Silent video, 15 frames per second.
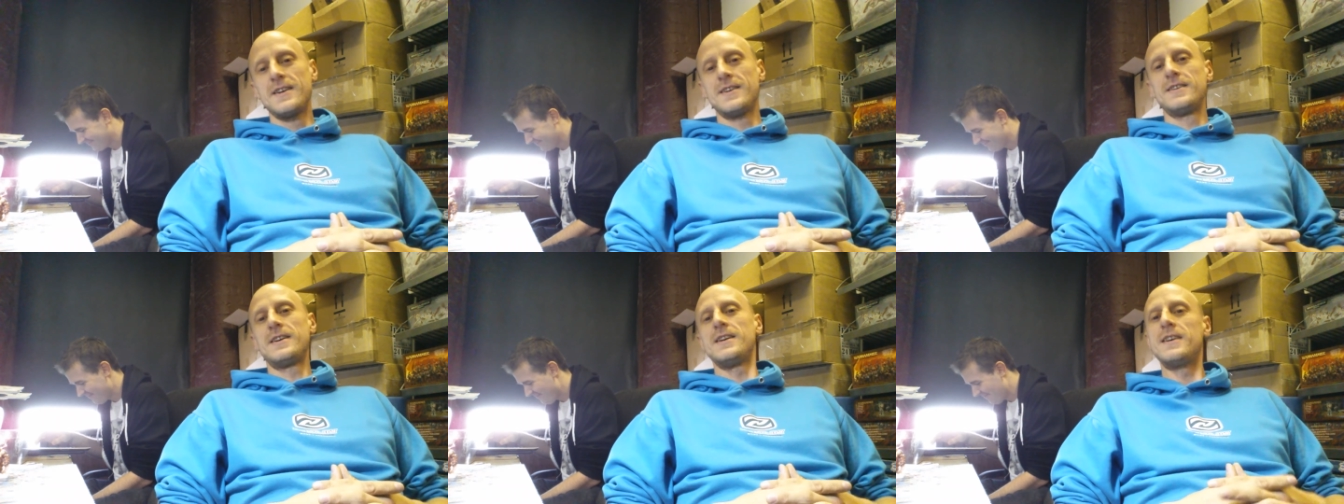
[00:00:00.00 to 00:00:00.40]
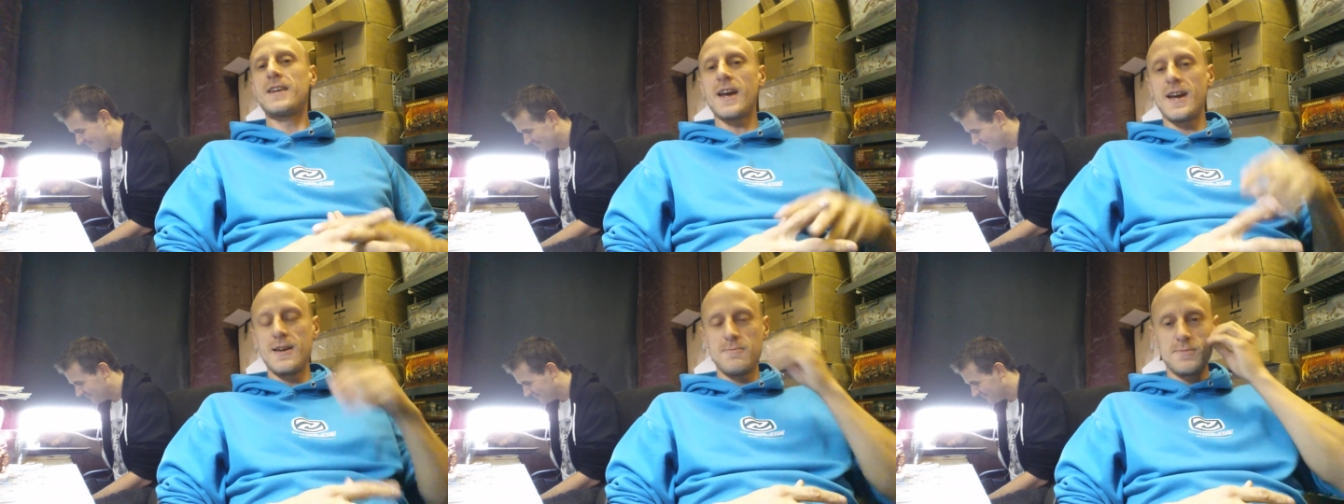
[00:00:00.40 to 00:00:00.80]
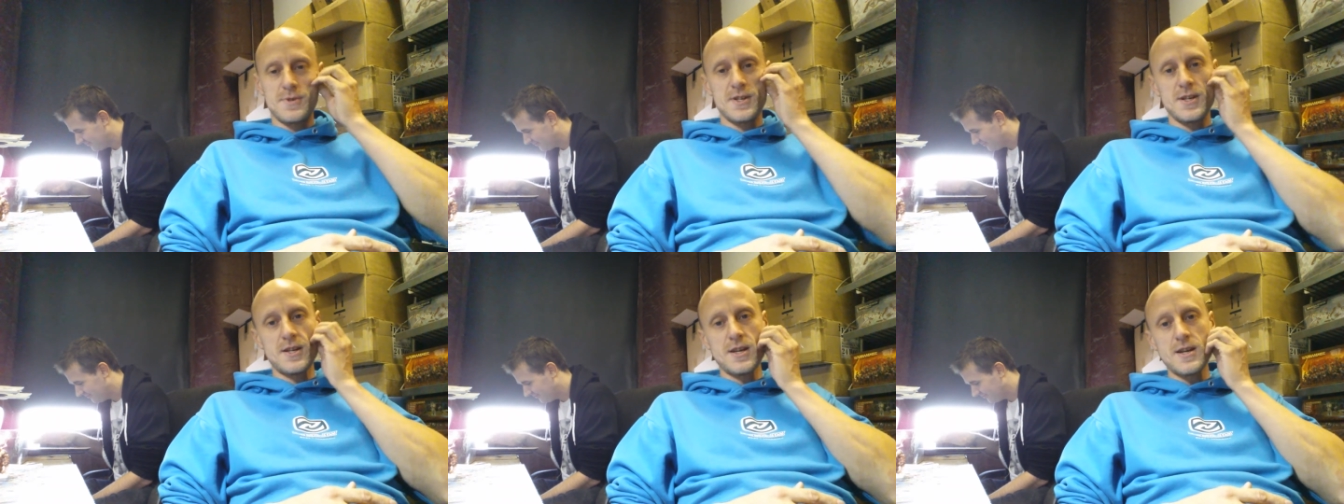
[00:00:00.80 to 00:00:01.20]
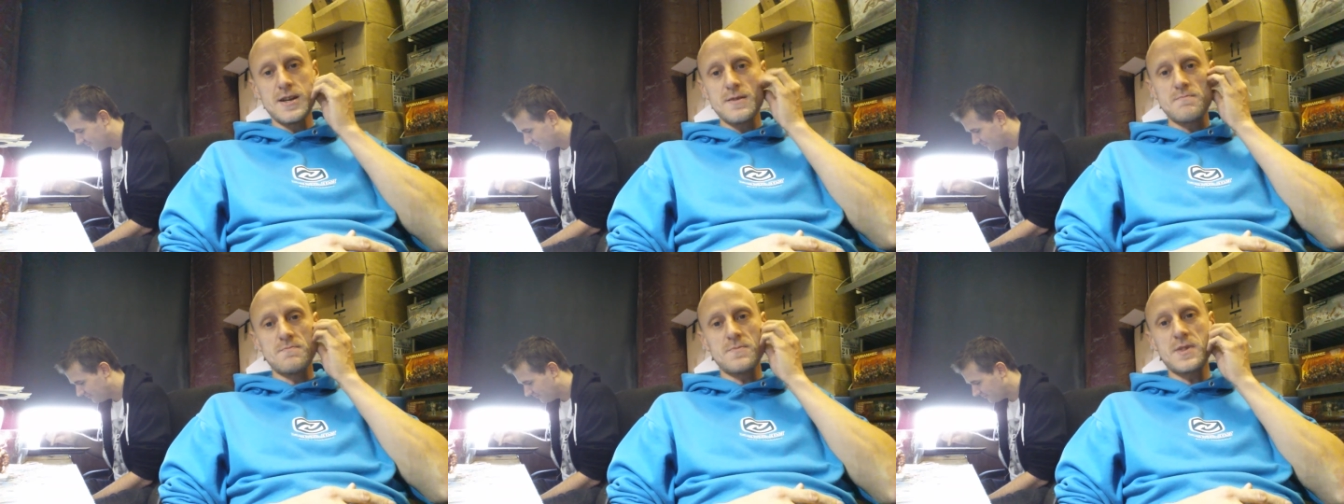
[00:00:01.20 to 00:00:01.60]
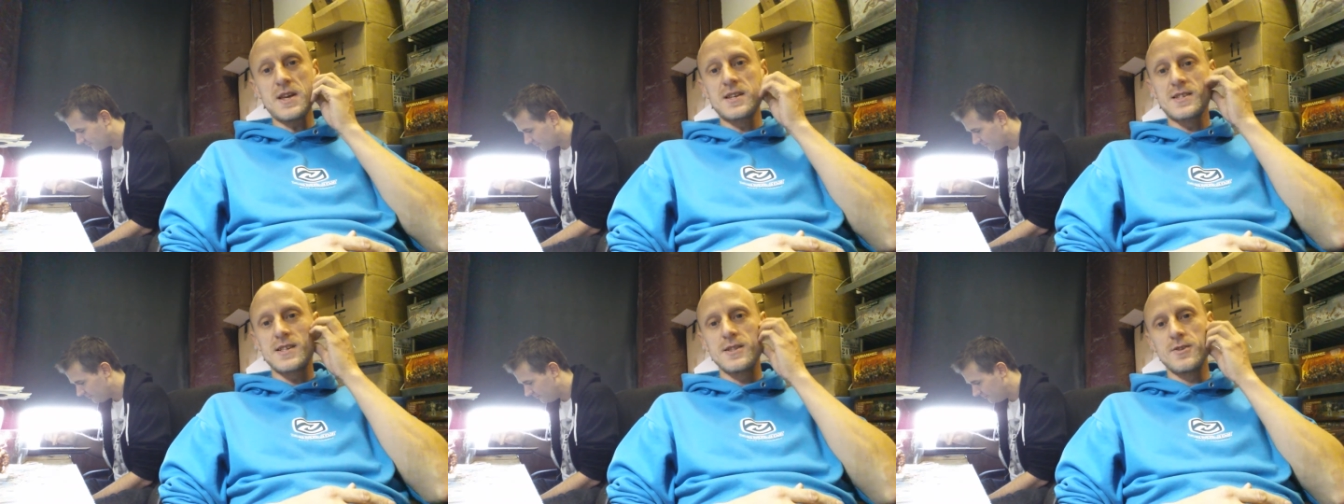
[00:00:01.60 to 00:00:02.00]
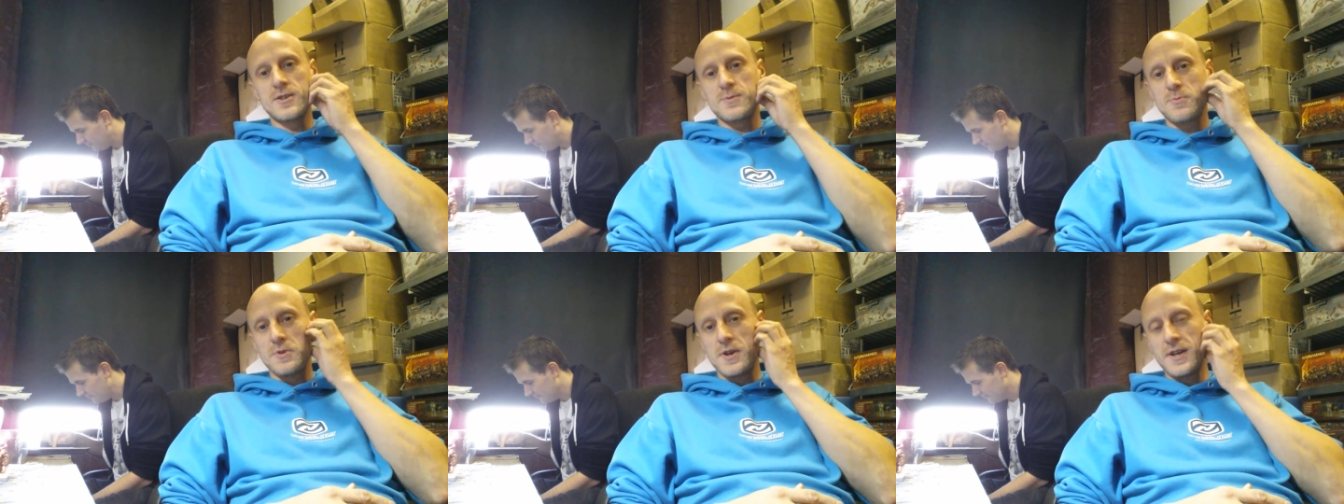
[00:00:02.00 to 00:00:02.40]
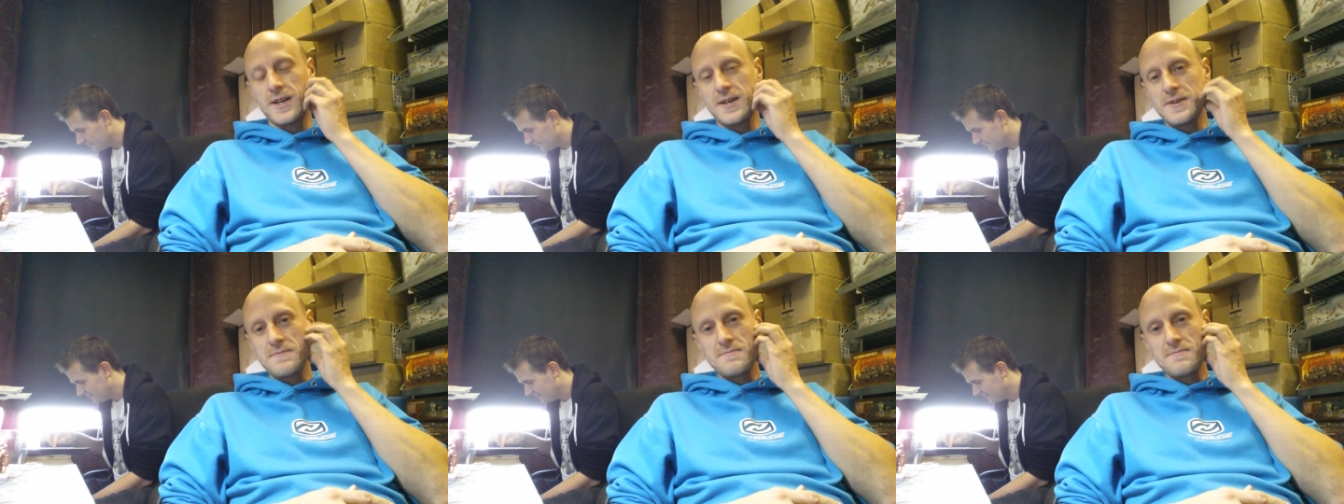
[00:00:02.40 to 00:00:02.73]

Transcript: and he games and uh, thinks he looks pretty.